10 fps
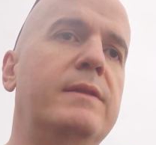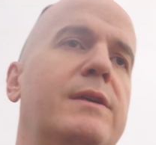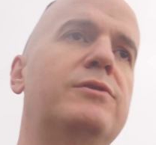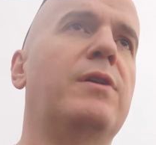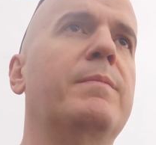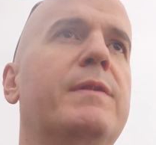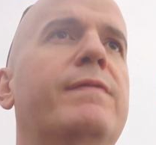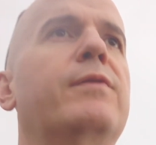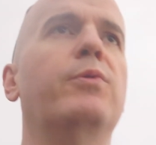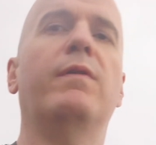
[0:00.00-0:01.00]
disrupt the
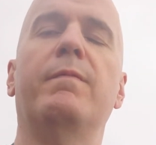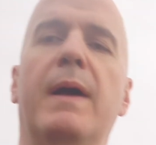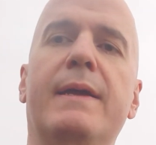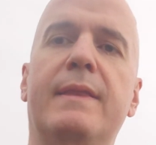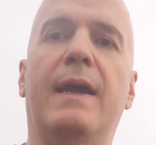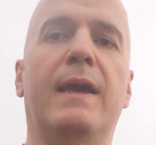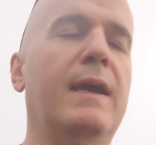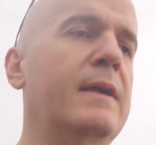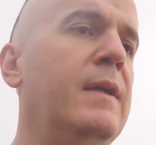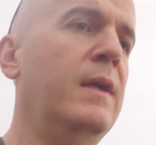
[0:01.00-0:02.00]
flow of my day?